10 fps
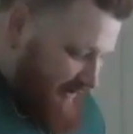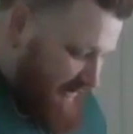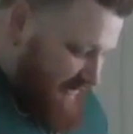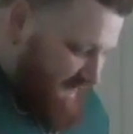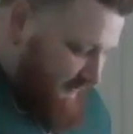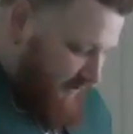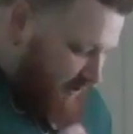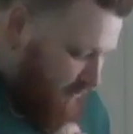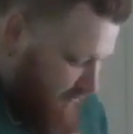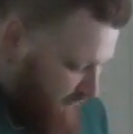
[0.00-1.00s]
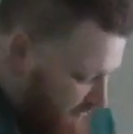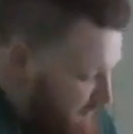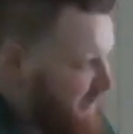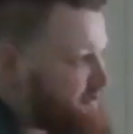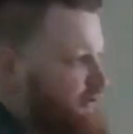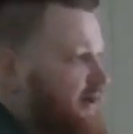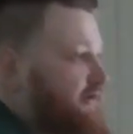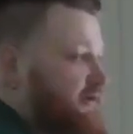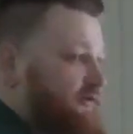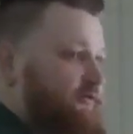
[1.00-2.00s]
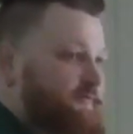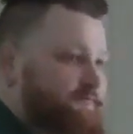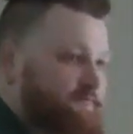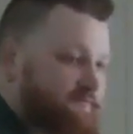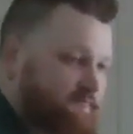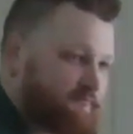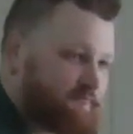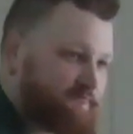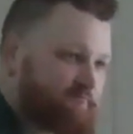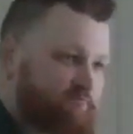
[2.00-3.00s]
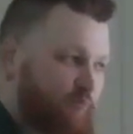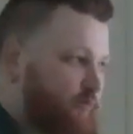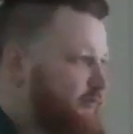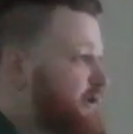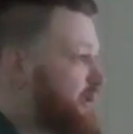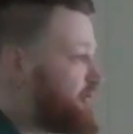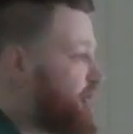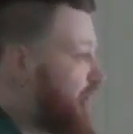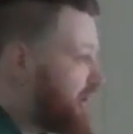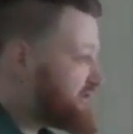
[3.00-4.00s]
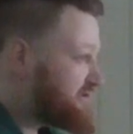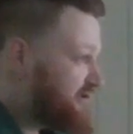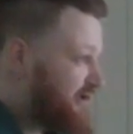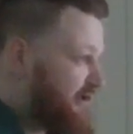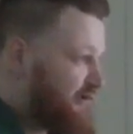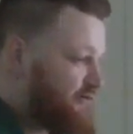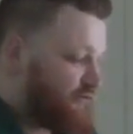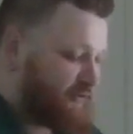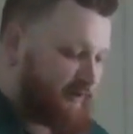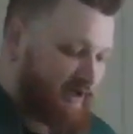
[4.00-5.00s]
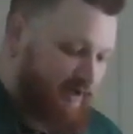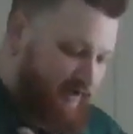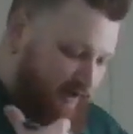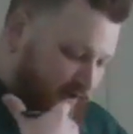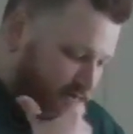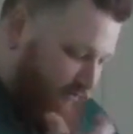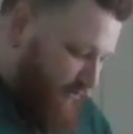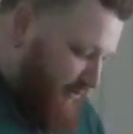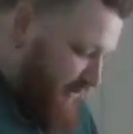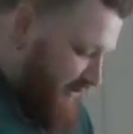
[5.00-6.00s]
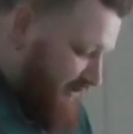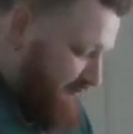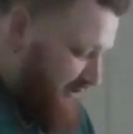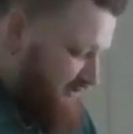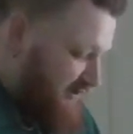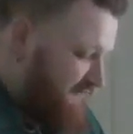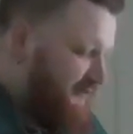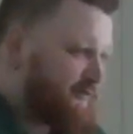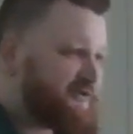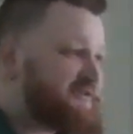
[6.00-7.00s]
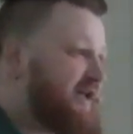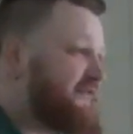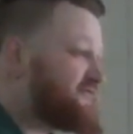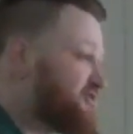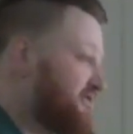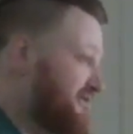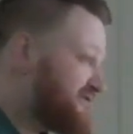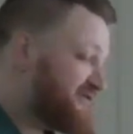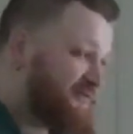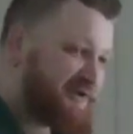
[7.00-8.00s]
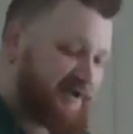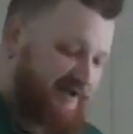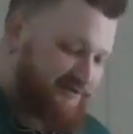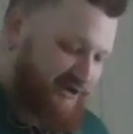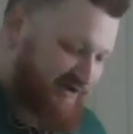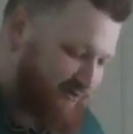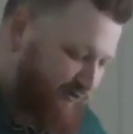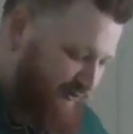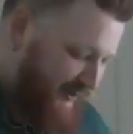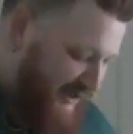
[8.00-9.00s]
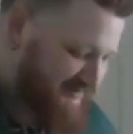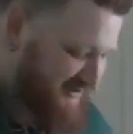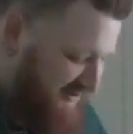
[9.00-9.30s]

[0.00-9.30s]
And even though we may drown a little, we may get lost, we may worry because our phone doesn't have service and we can't check Google Maps to